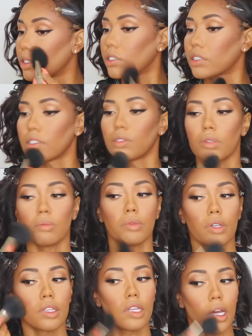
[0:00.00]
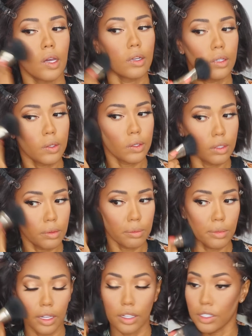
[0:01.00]
Just because we put that
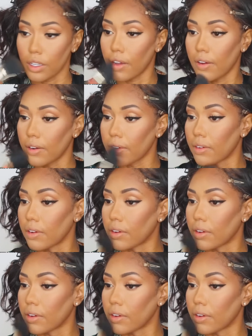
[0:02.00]
blush on.